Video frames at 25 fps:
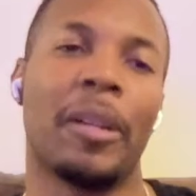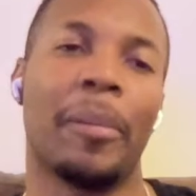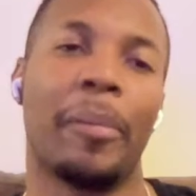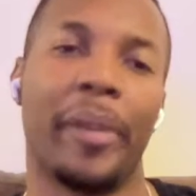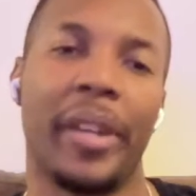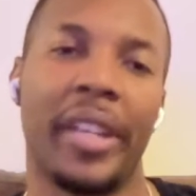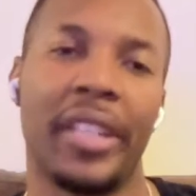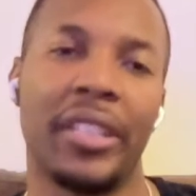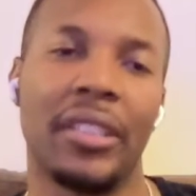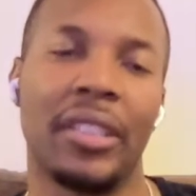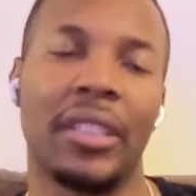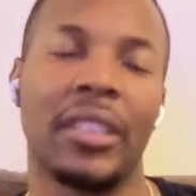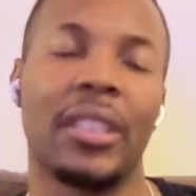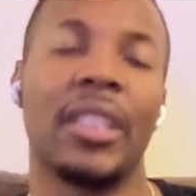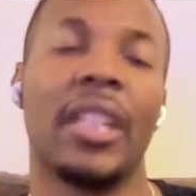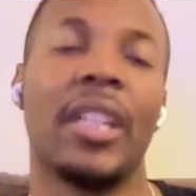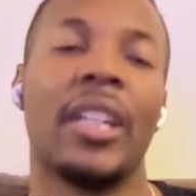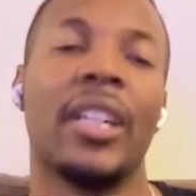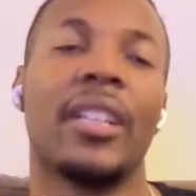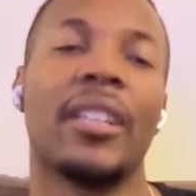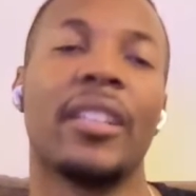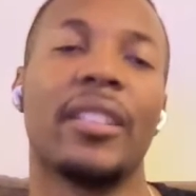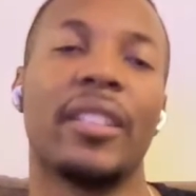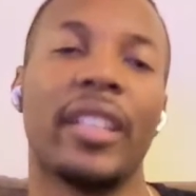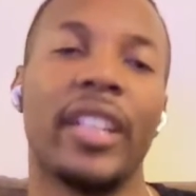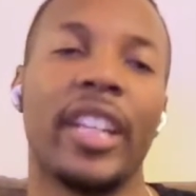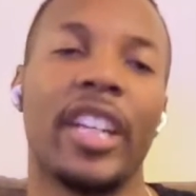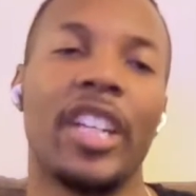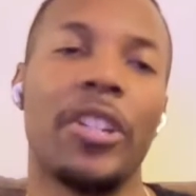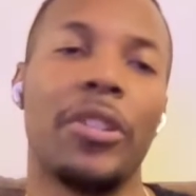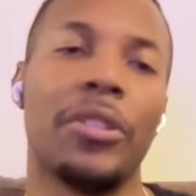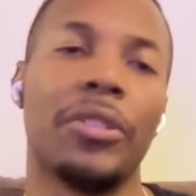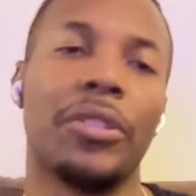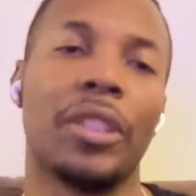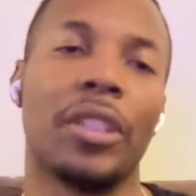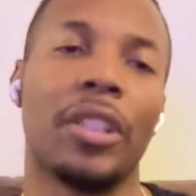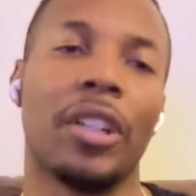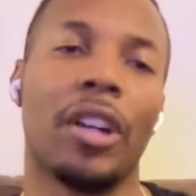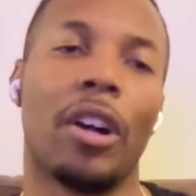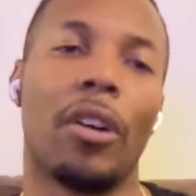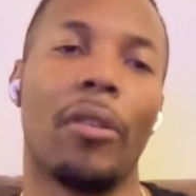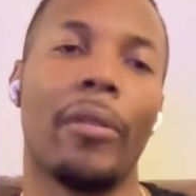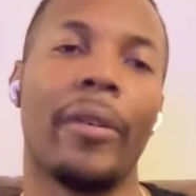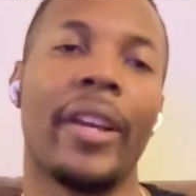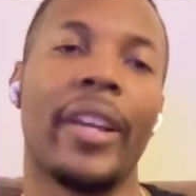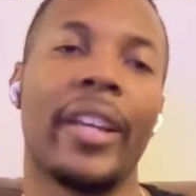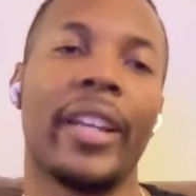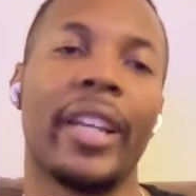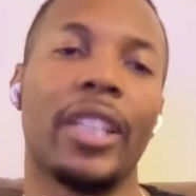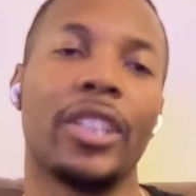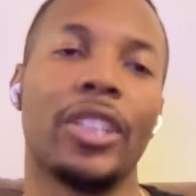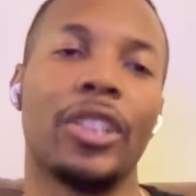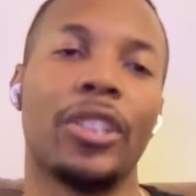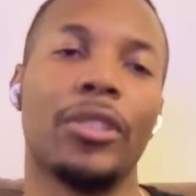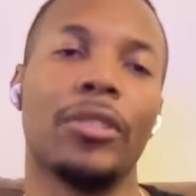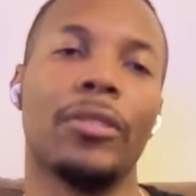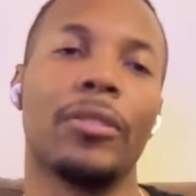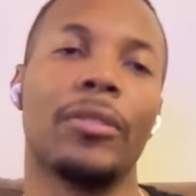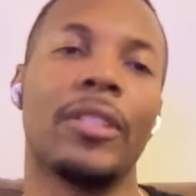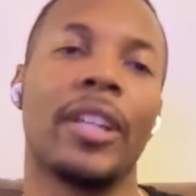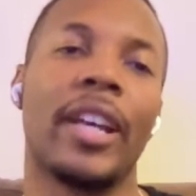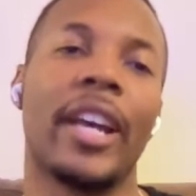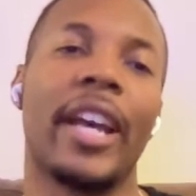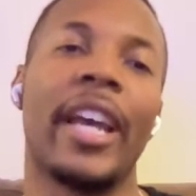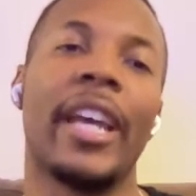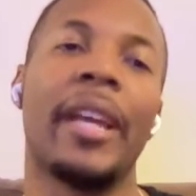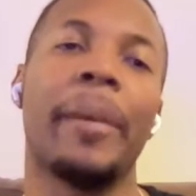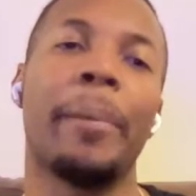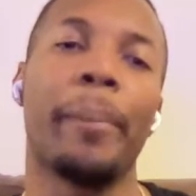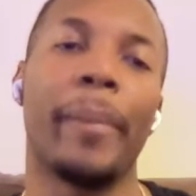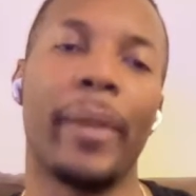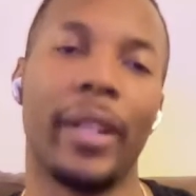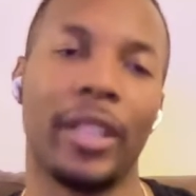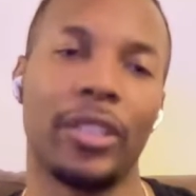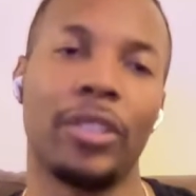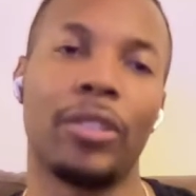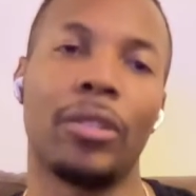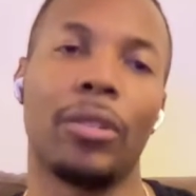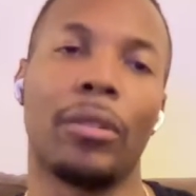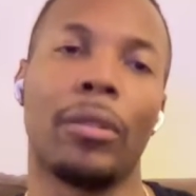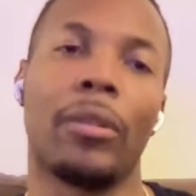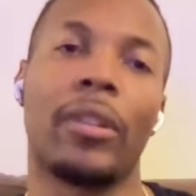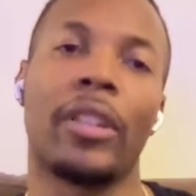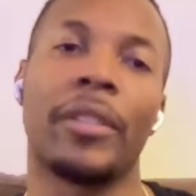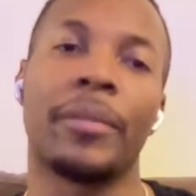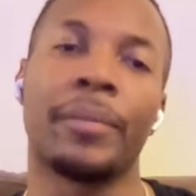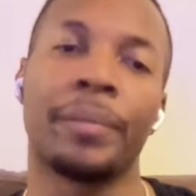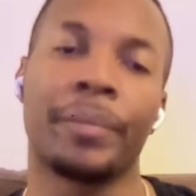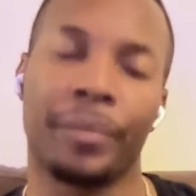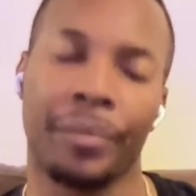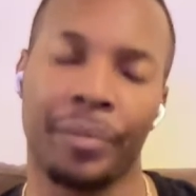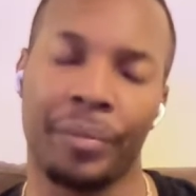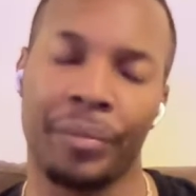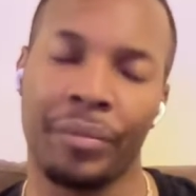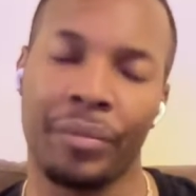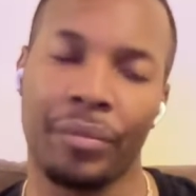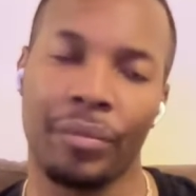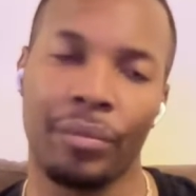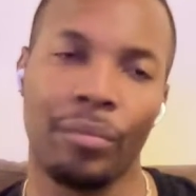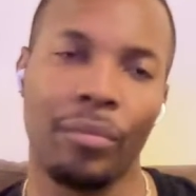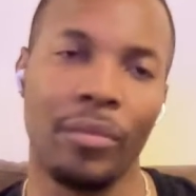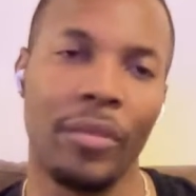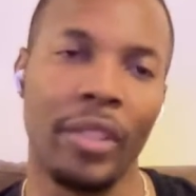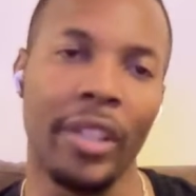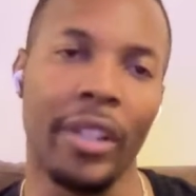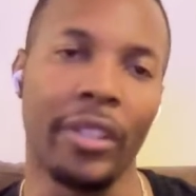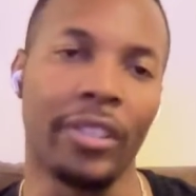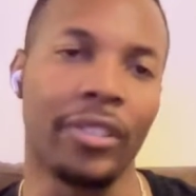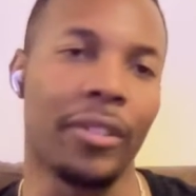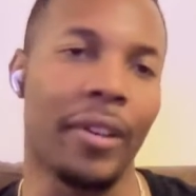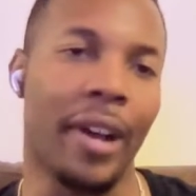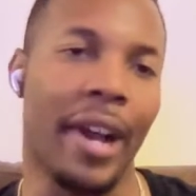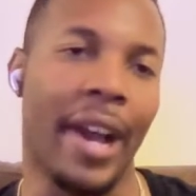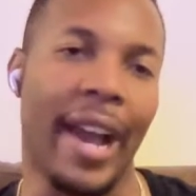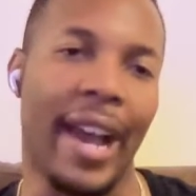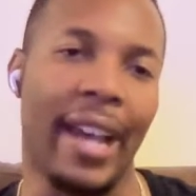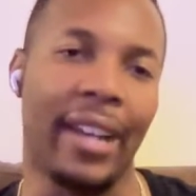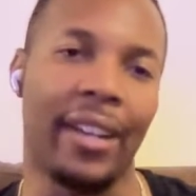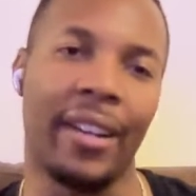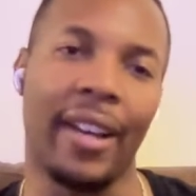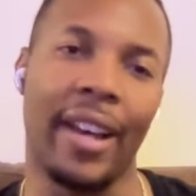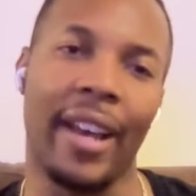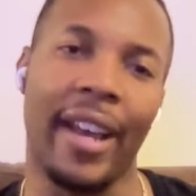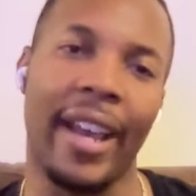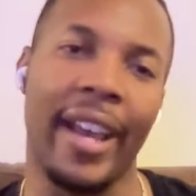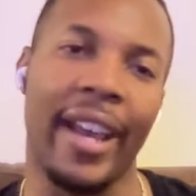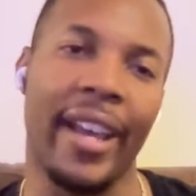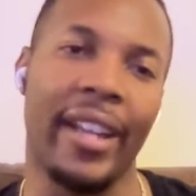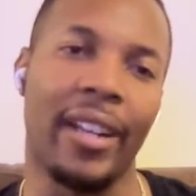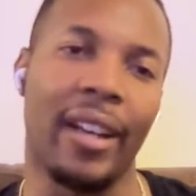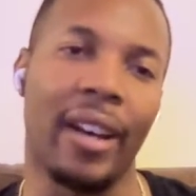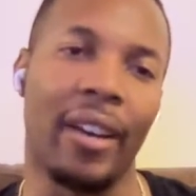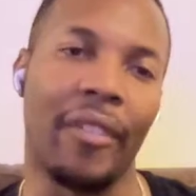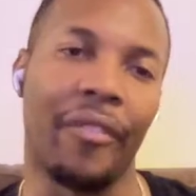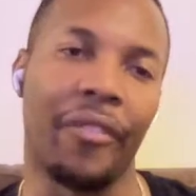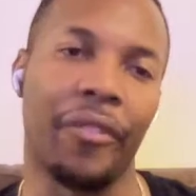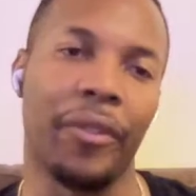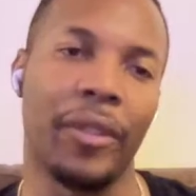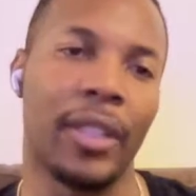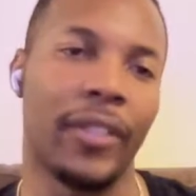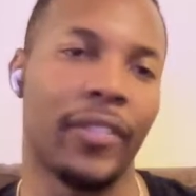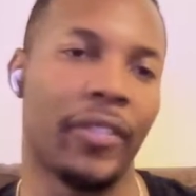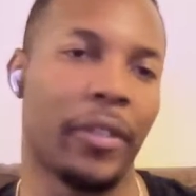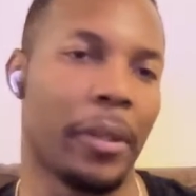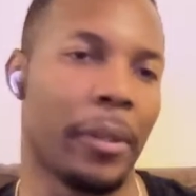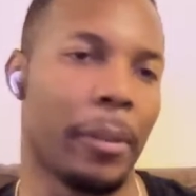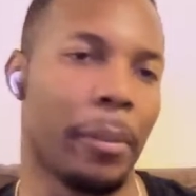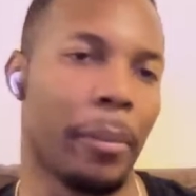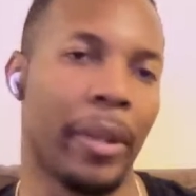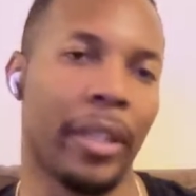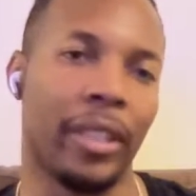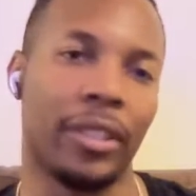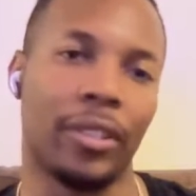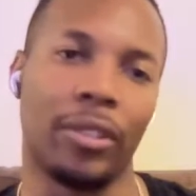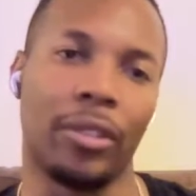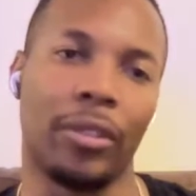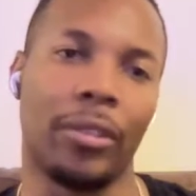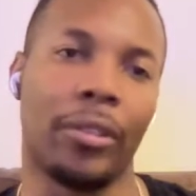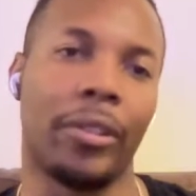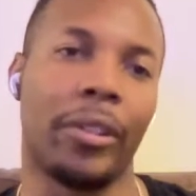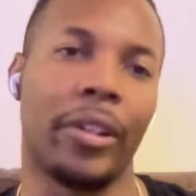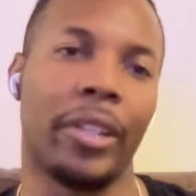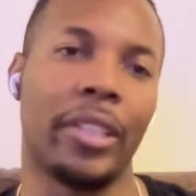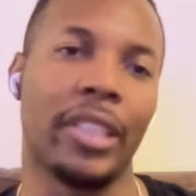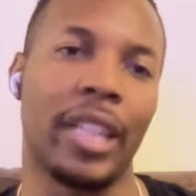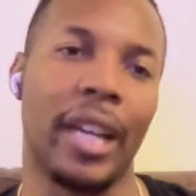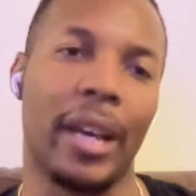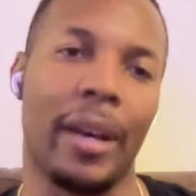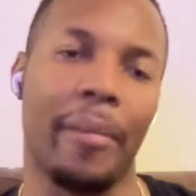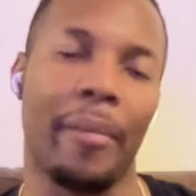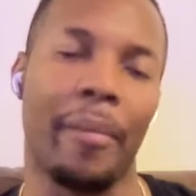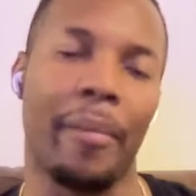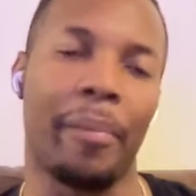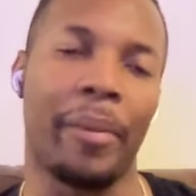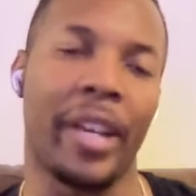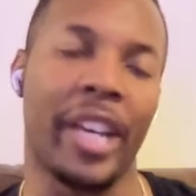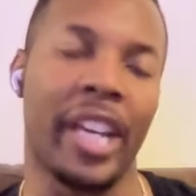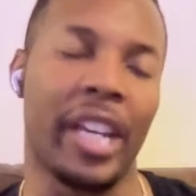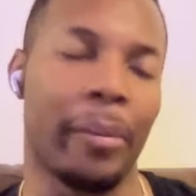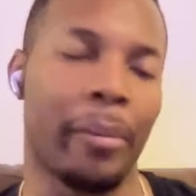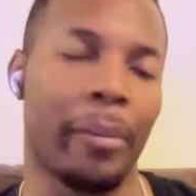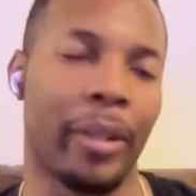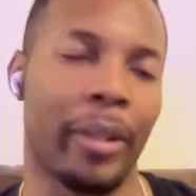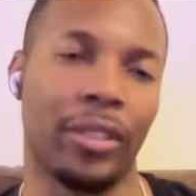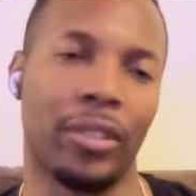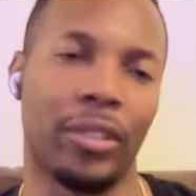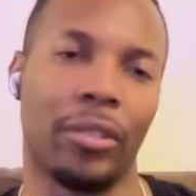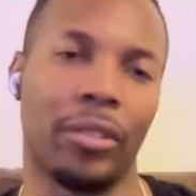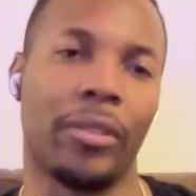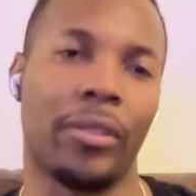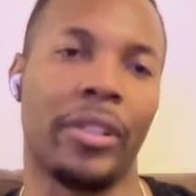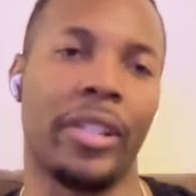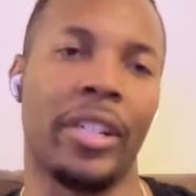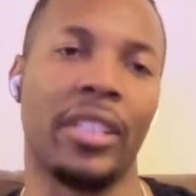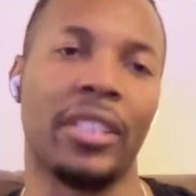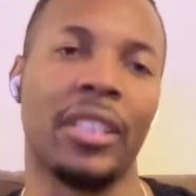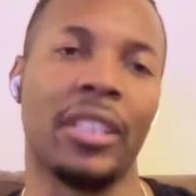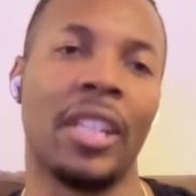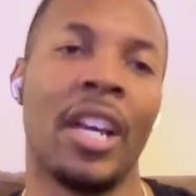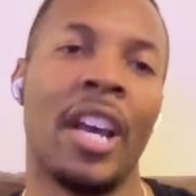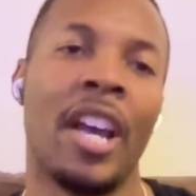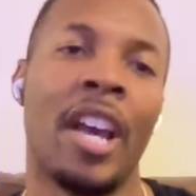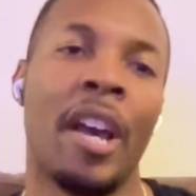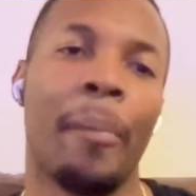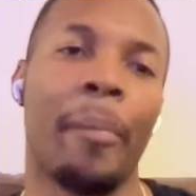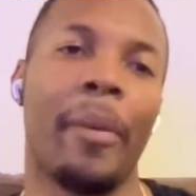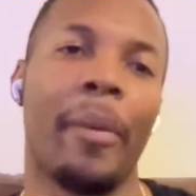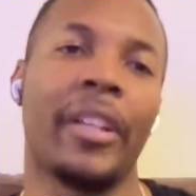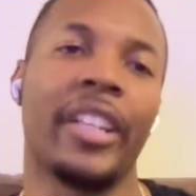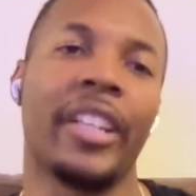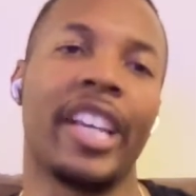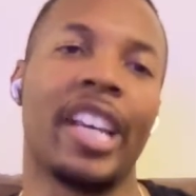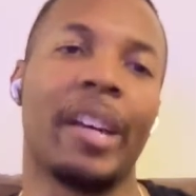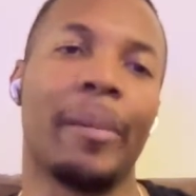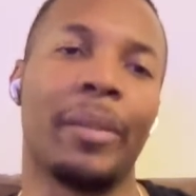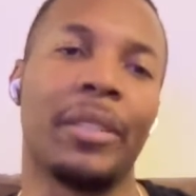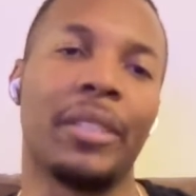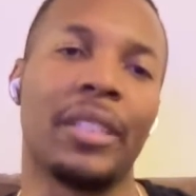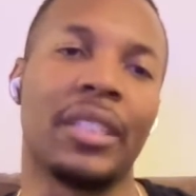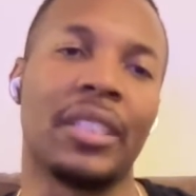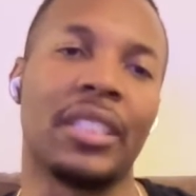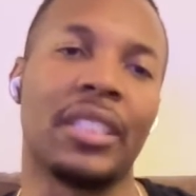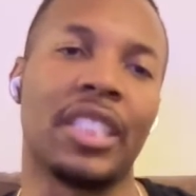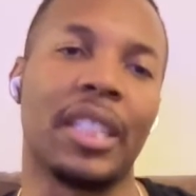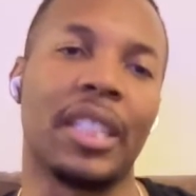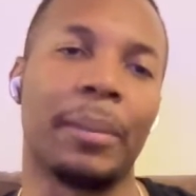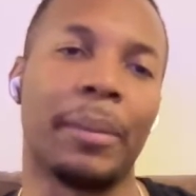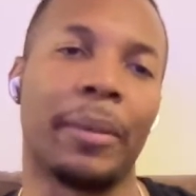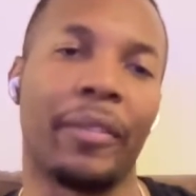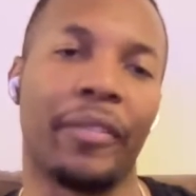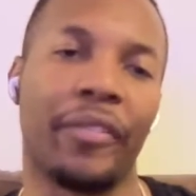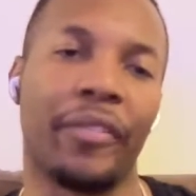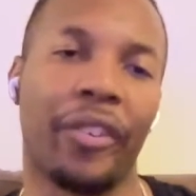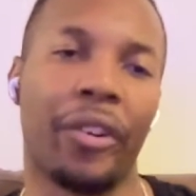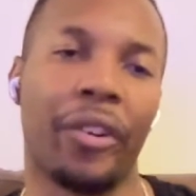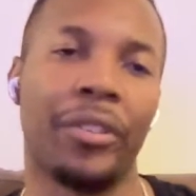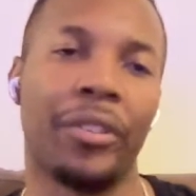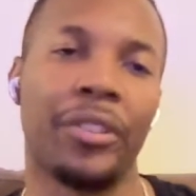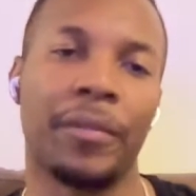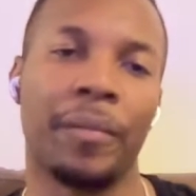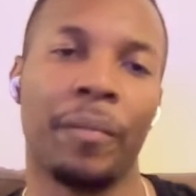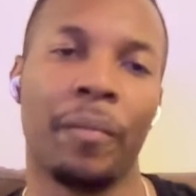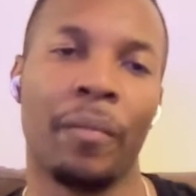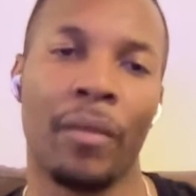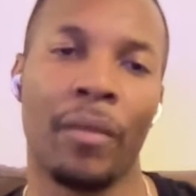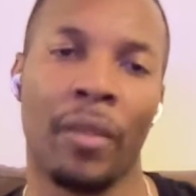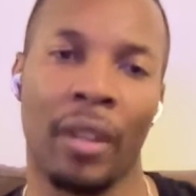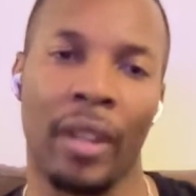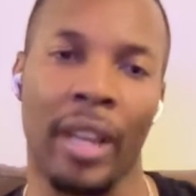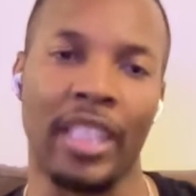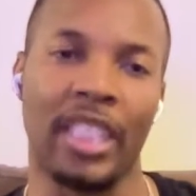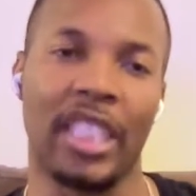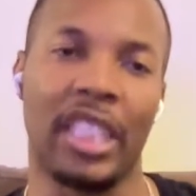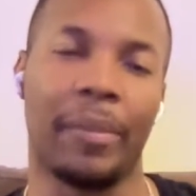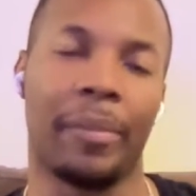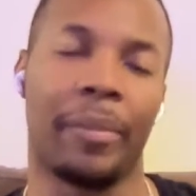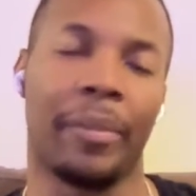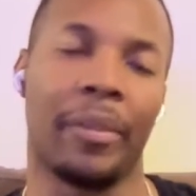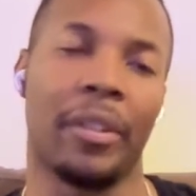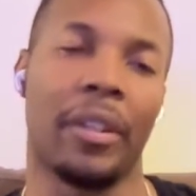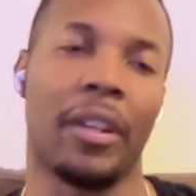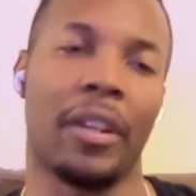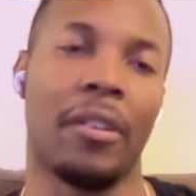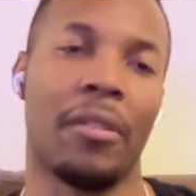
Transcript: with the business, then you should go and get you a mentor. So I done had a few different mentors. I paid mentors, but yeah, but first I said,